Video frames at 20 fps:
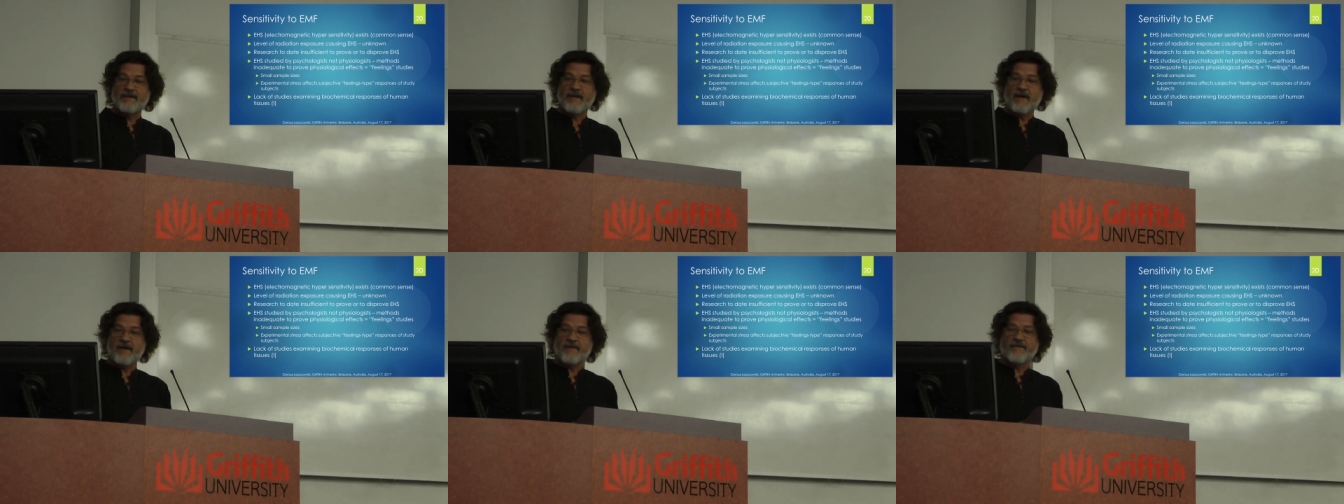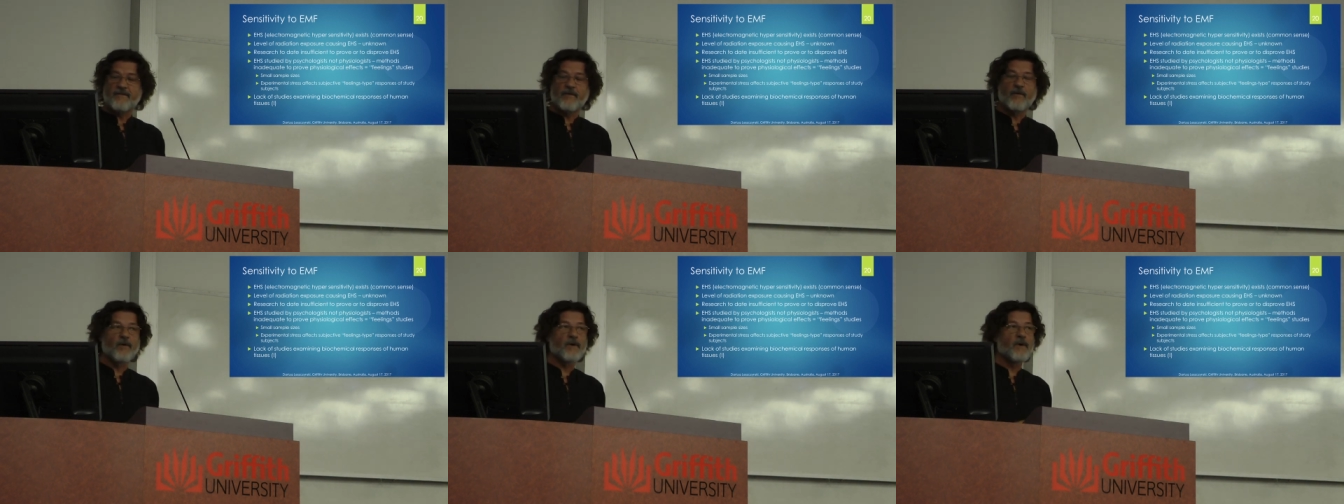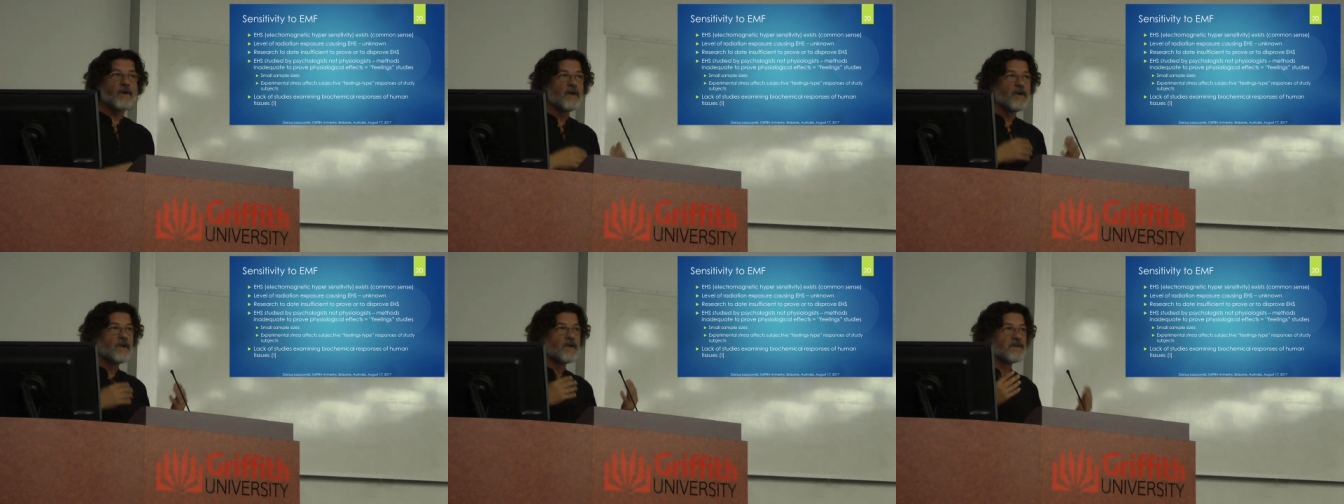And
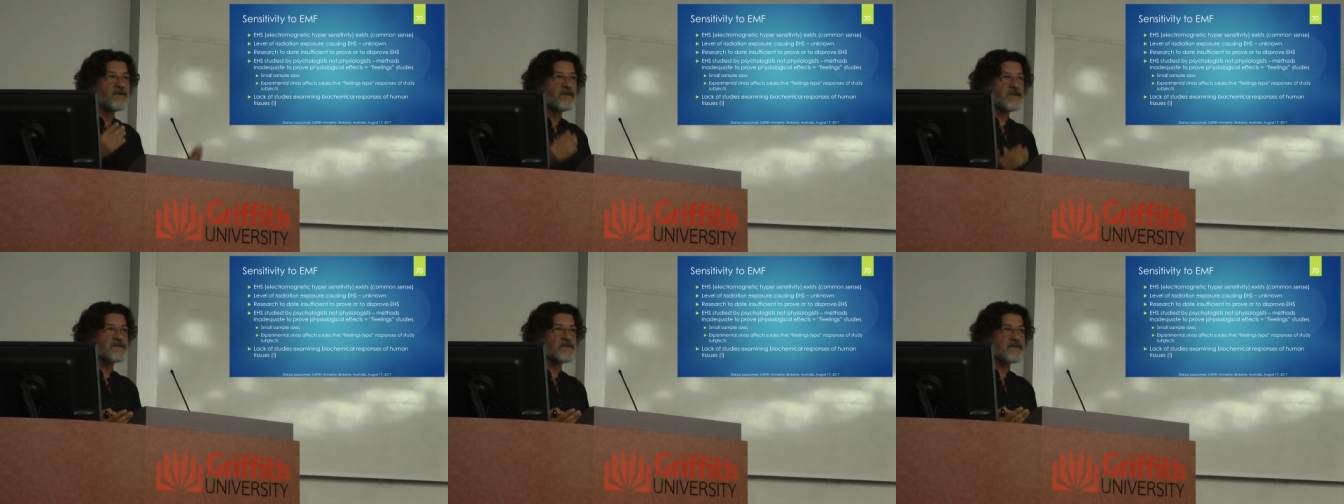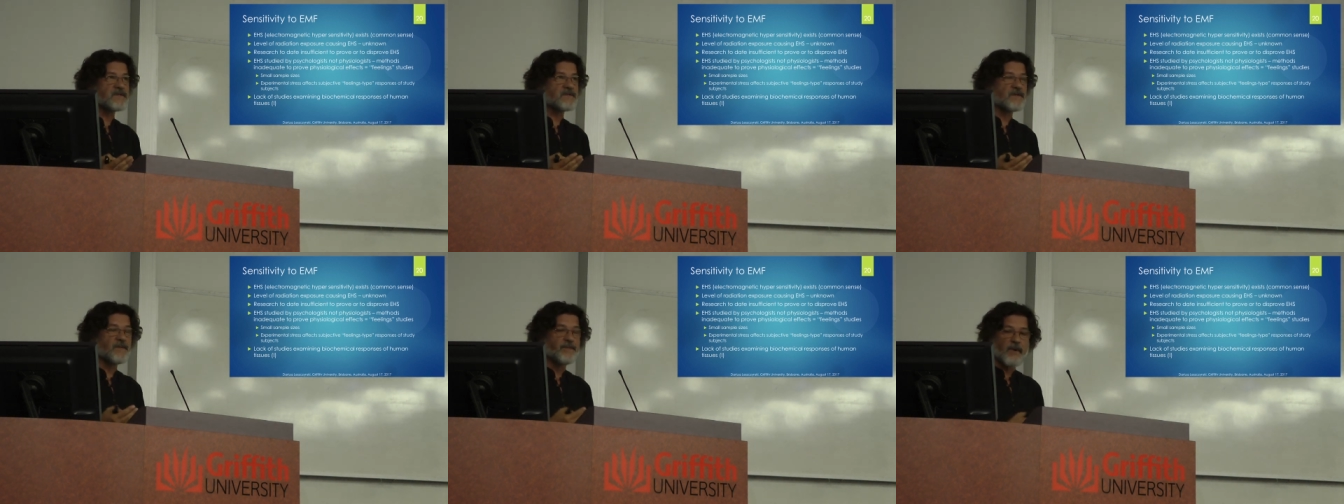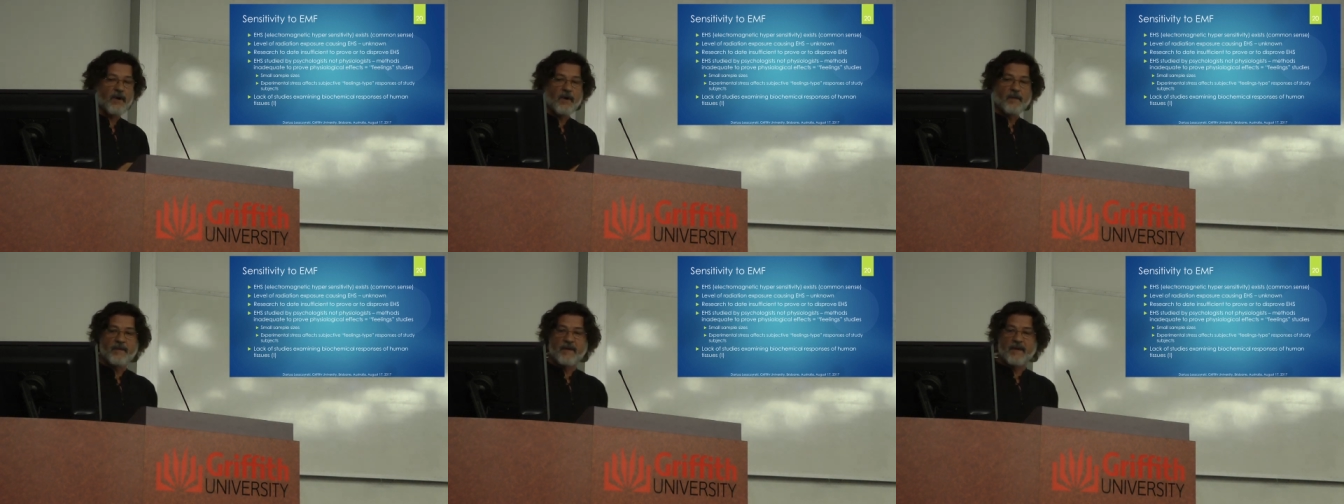therefore, this
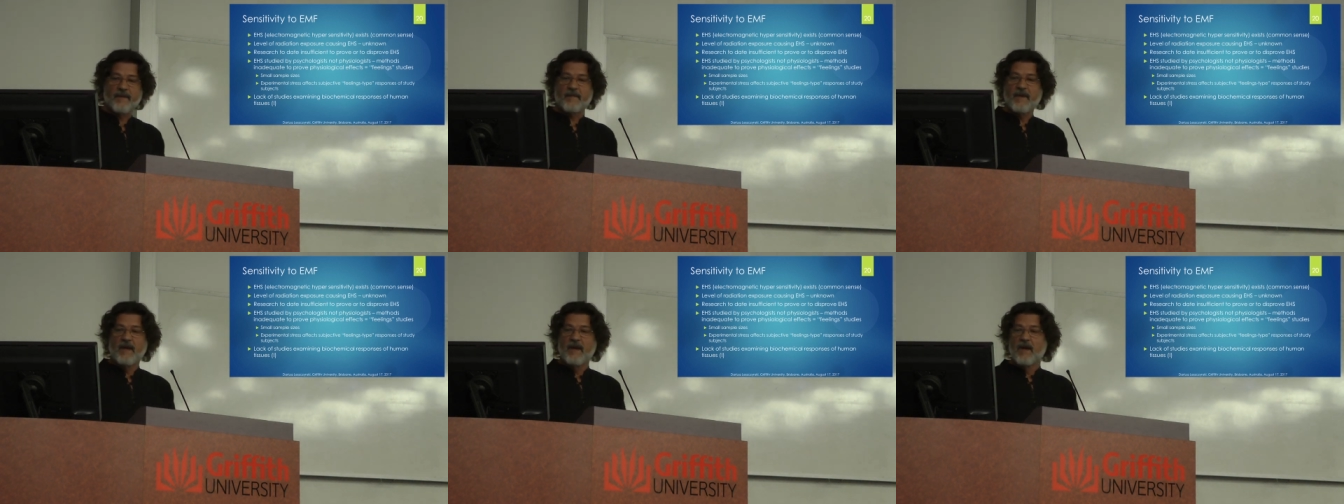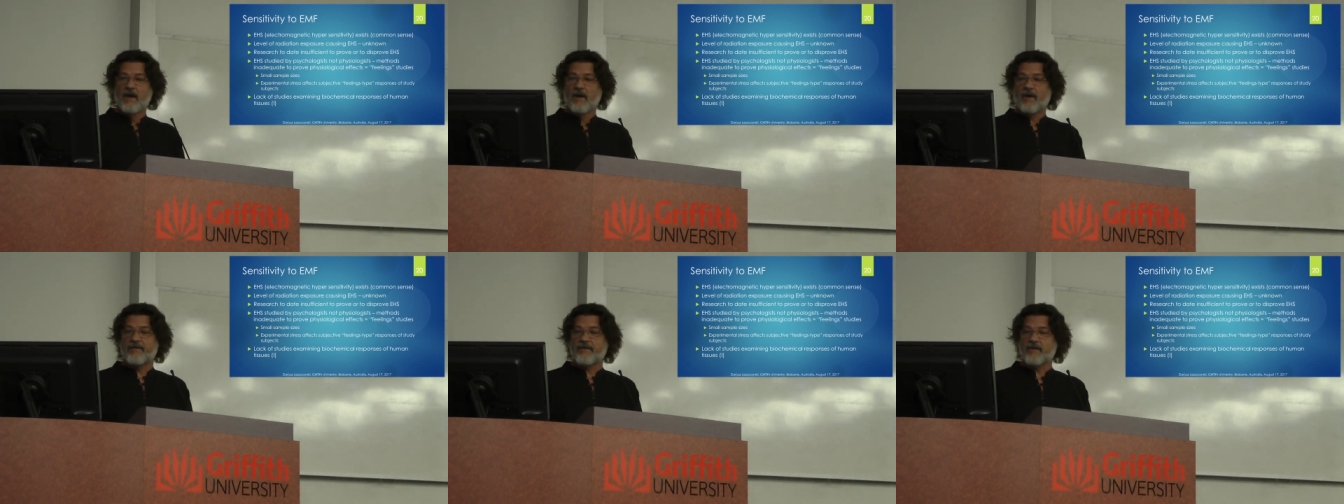is the problem.